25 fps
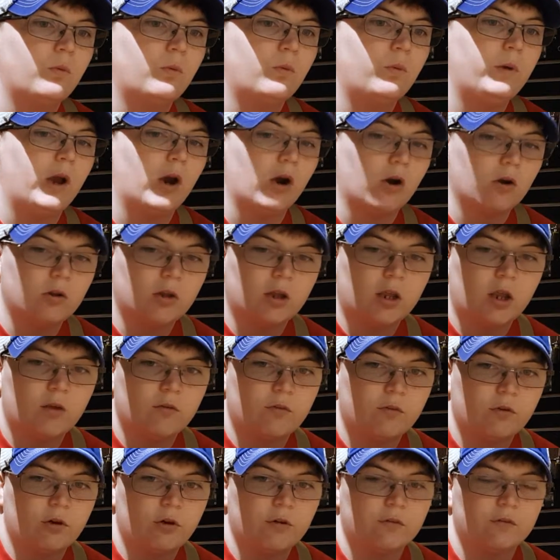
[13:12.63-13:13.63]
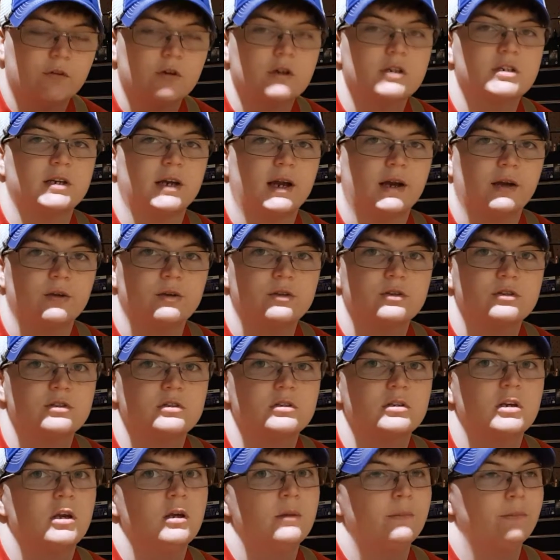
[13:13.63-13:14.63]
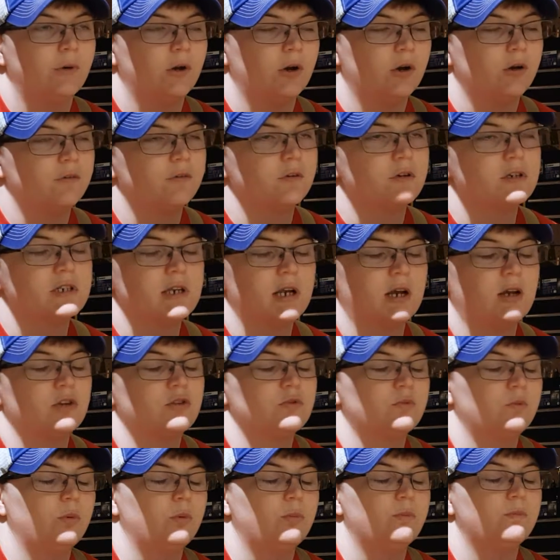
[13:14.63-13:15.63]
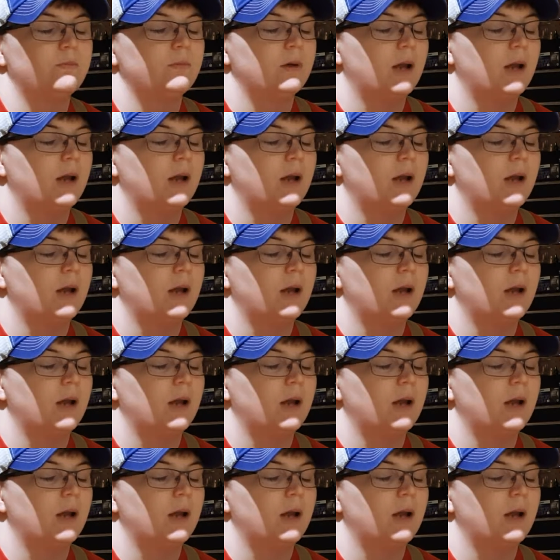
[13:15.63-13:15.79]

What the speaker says: We are looking for our first house, but our first house will